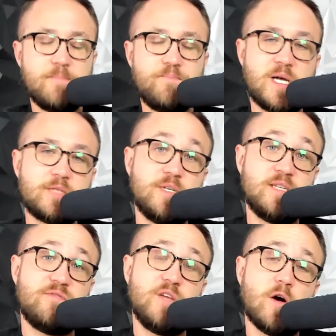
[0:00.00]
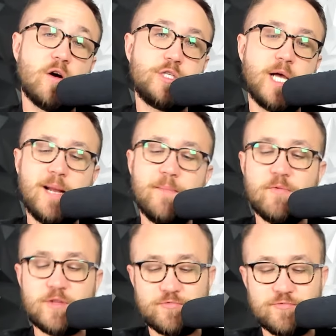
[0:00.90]
Next one is VRChat. I met
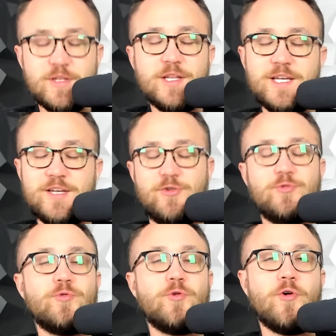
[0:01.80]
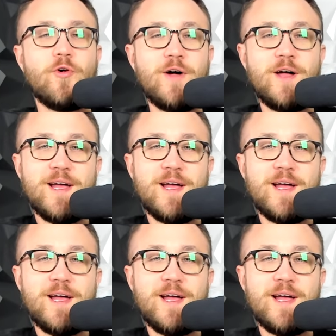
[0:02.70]
with a really cool